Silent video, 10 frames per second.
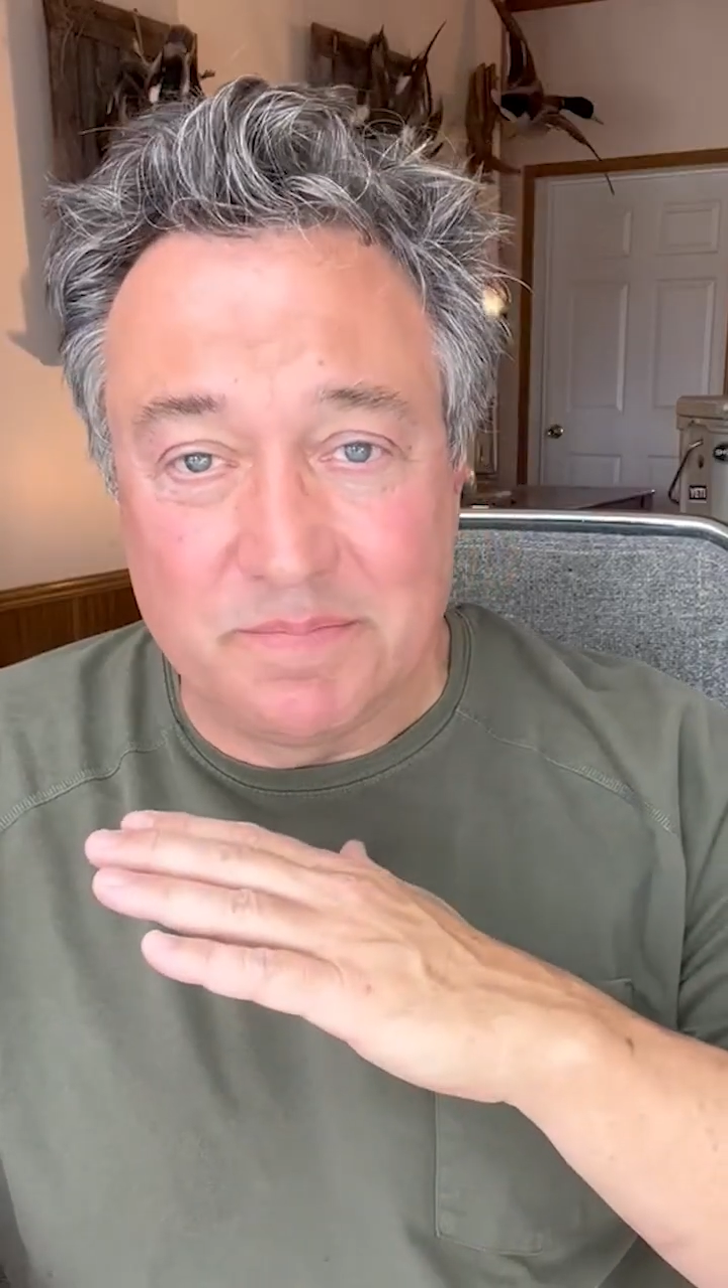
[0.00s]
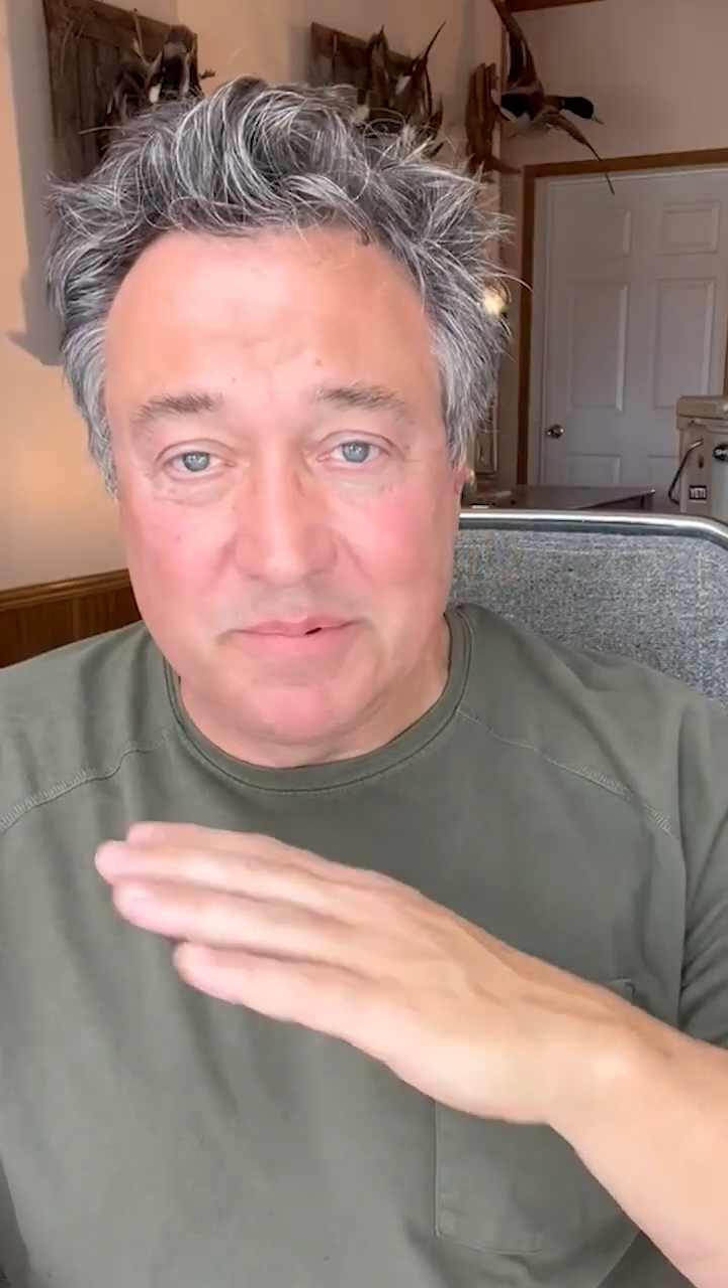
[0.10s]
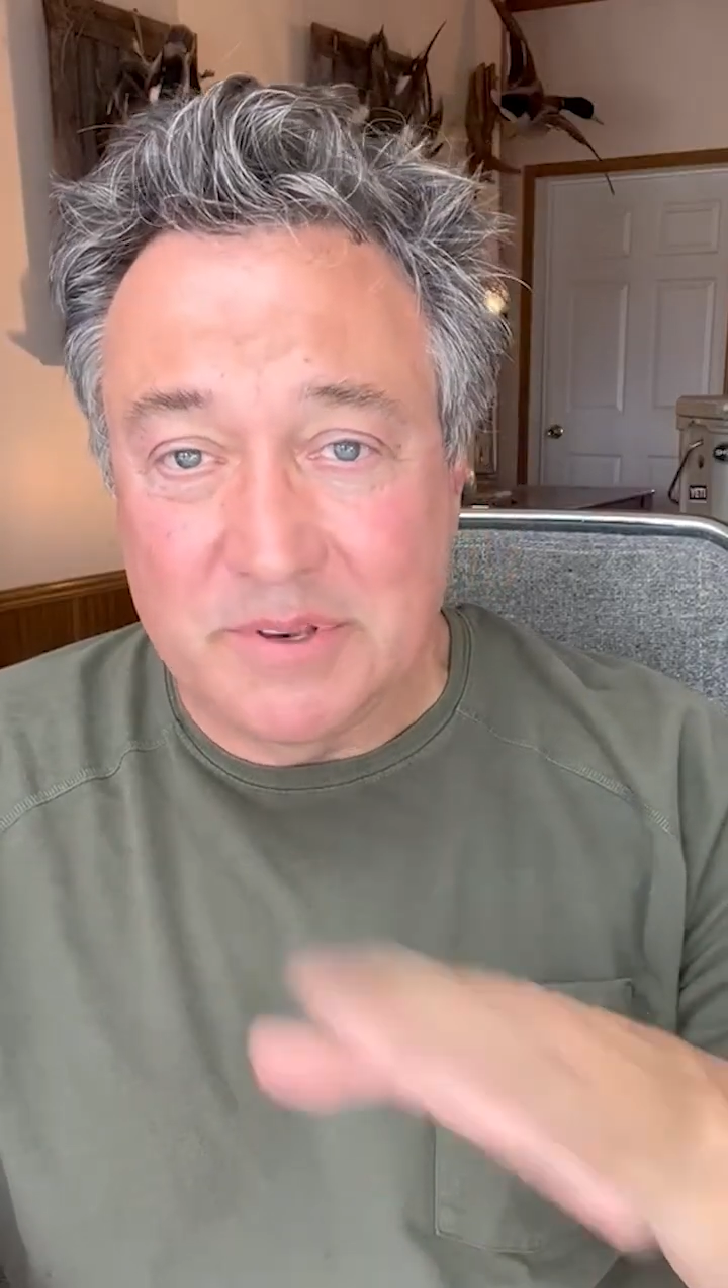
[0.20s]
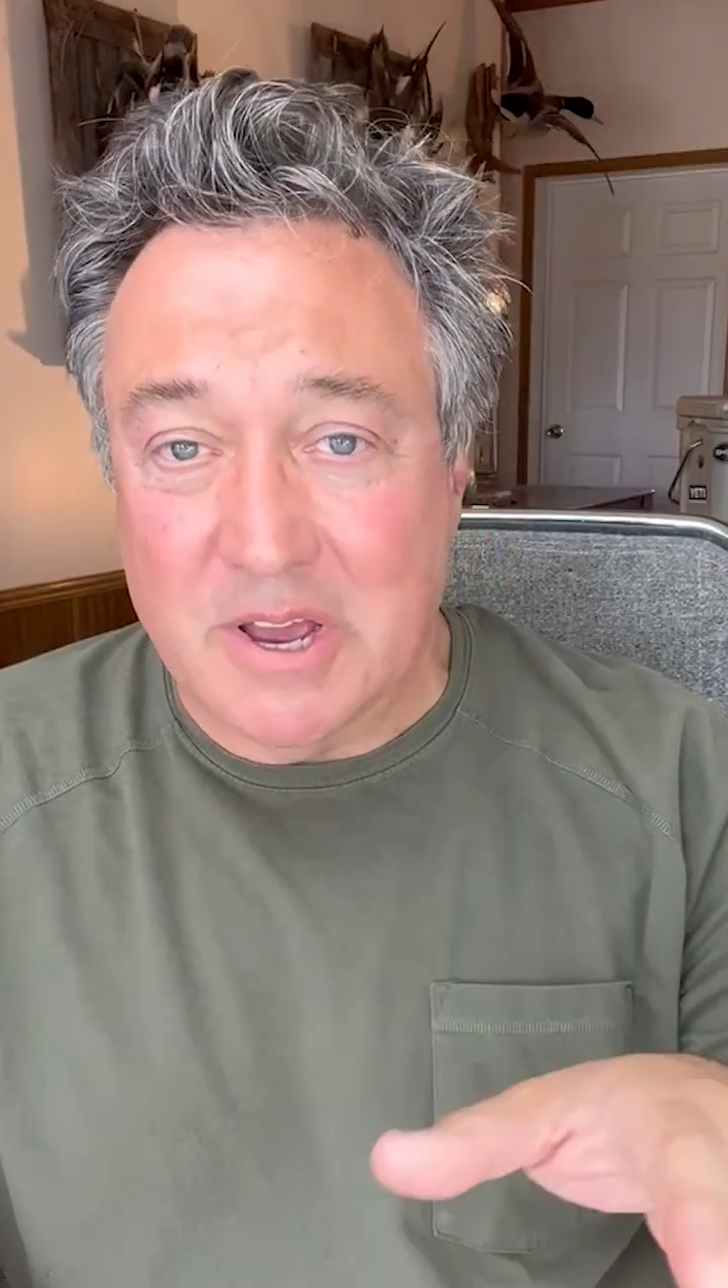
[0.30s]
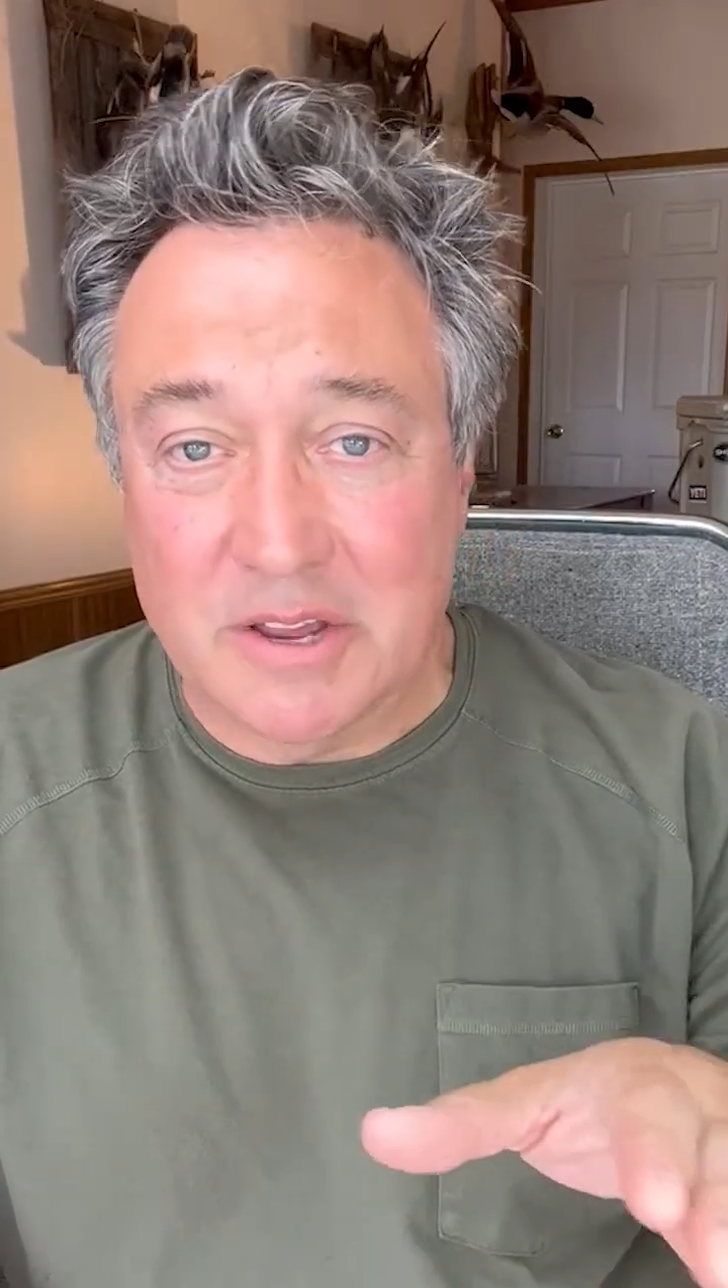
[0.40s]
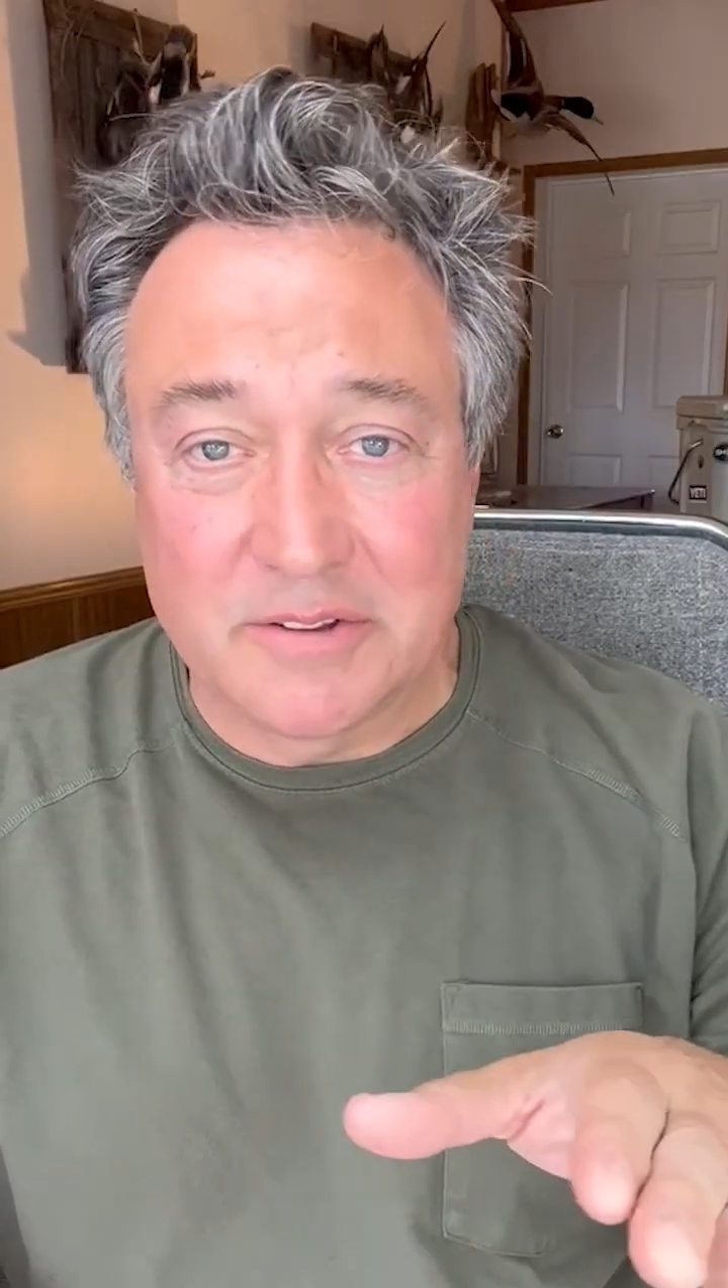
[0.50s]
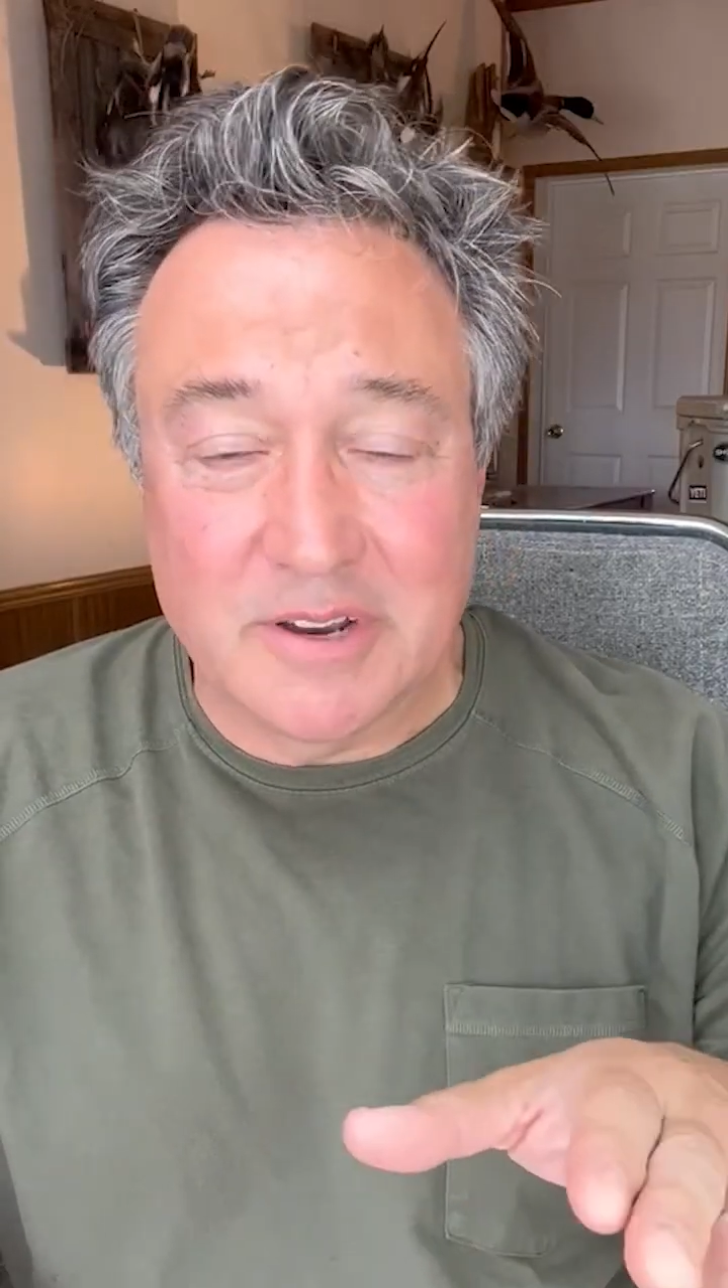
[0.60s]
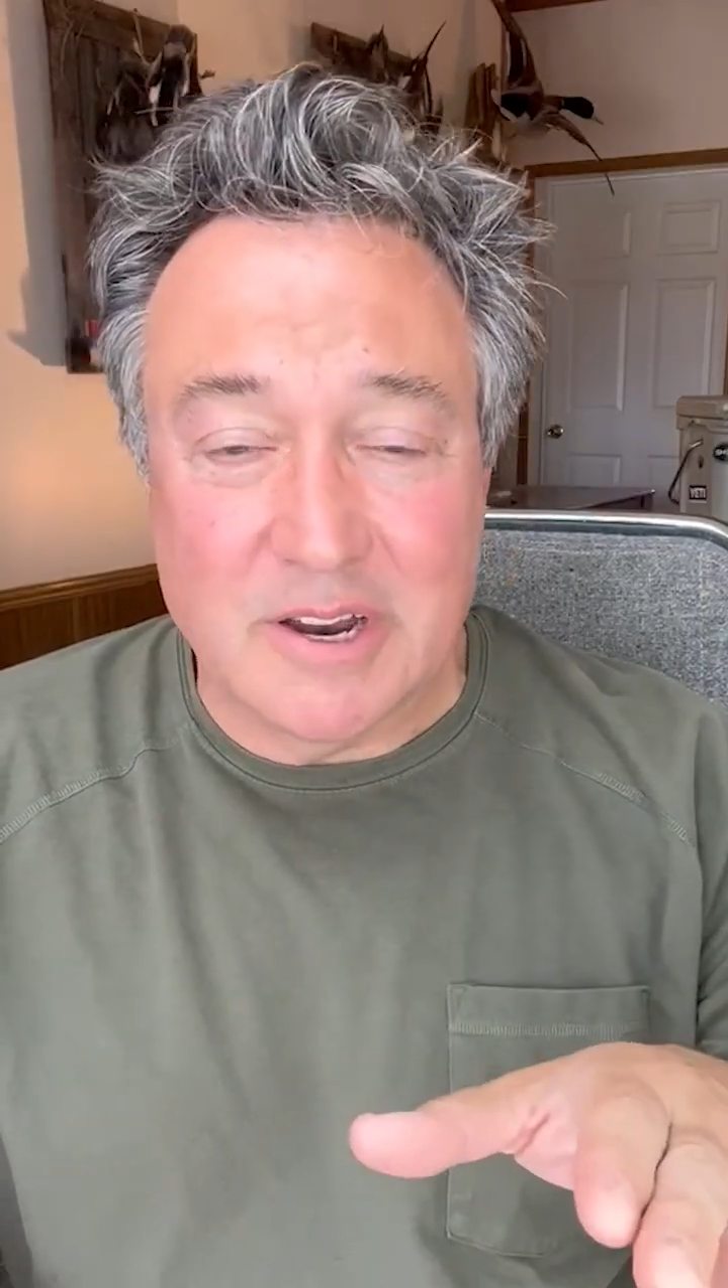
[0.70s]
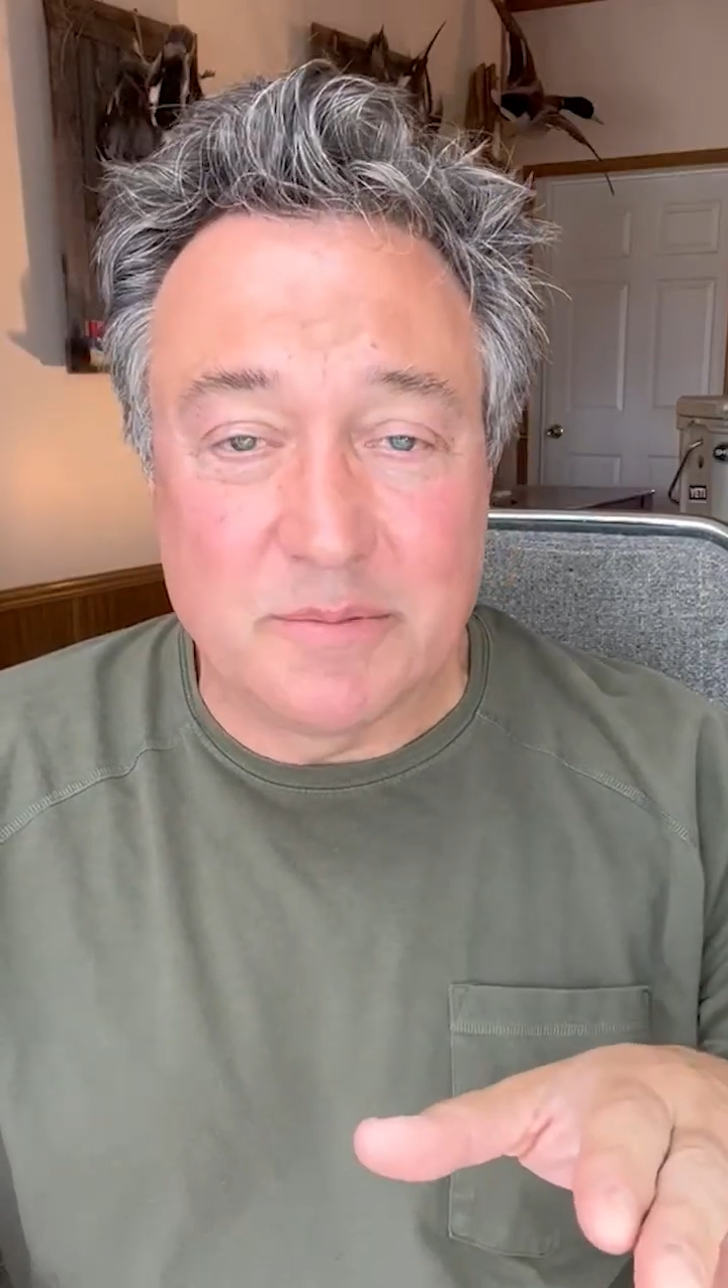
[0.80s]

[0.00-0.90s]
knocks it out